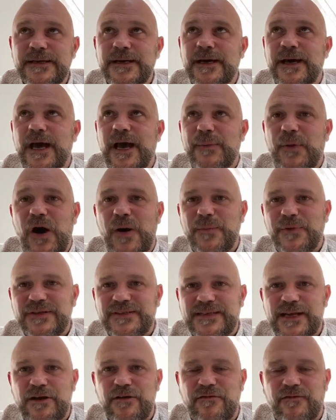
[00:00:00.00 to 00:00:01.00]
I
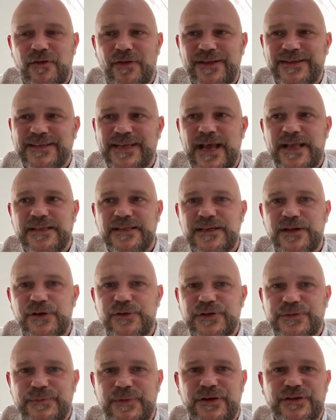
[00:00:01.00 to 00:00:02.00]
myself like to get to know
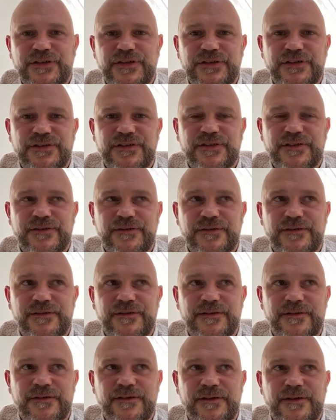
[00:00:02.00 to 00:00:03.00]
as much as
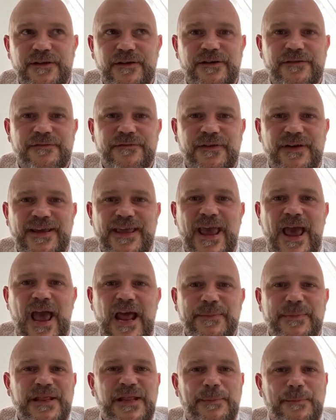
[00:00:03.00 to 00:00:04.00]
kind of I
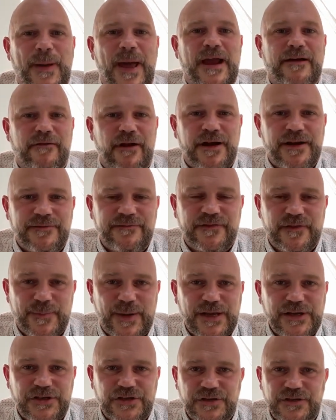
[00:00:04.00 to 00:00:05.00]
can about the background
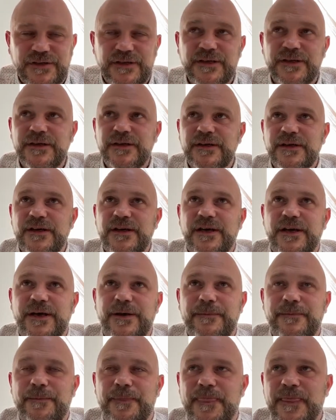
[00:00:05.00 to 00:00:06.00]
information.
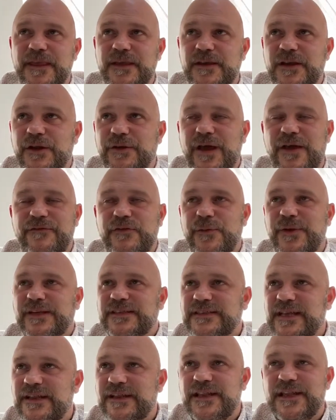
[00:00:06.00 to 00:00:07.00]
Have you
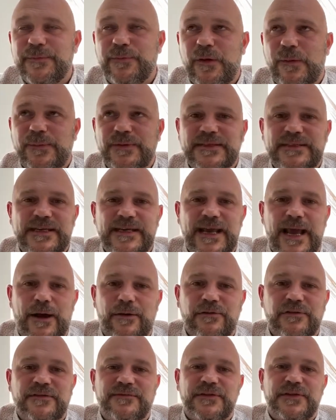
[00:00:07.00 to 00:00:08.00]
extended the property?
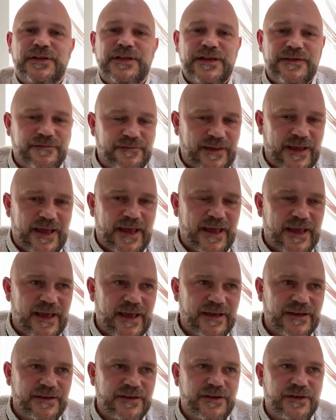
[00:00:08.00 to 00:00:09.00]
How long have you lived
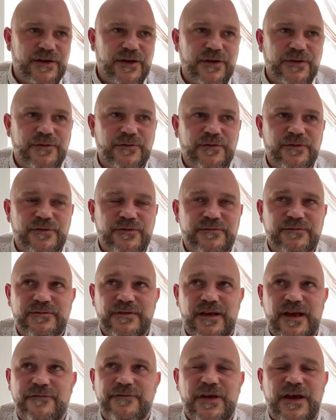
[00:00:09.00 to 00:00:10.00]
there?
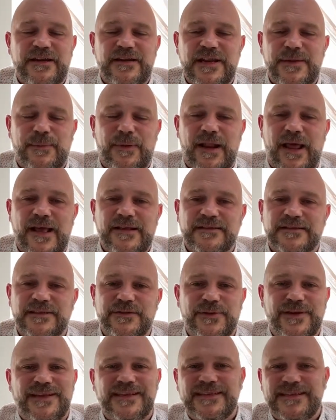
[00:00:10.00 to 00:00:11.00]
Have you had any plans
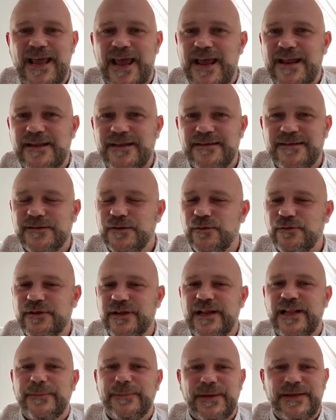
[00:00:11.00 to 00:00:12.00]
to extend? All the
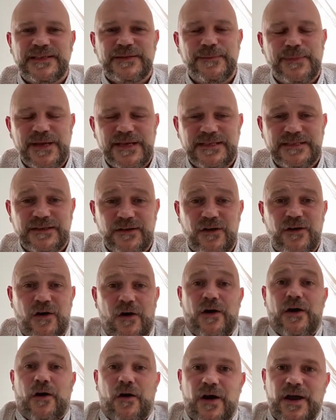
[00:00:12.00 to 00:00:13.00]
little bits and pieces
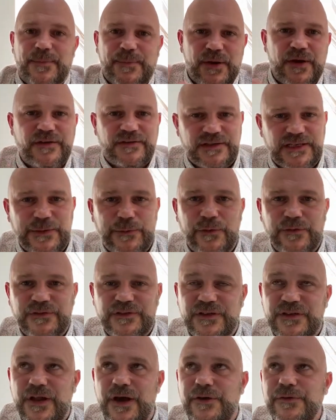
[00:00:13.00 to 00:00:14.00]
I personally want
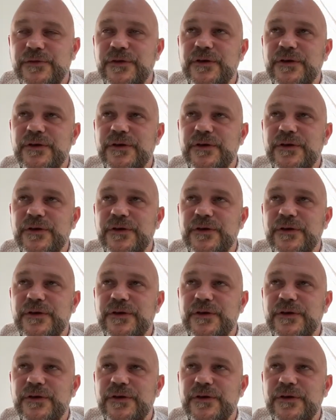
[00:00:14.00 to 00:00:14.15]
to know.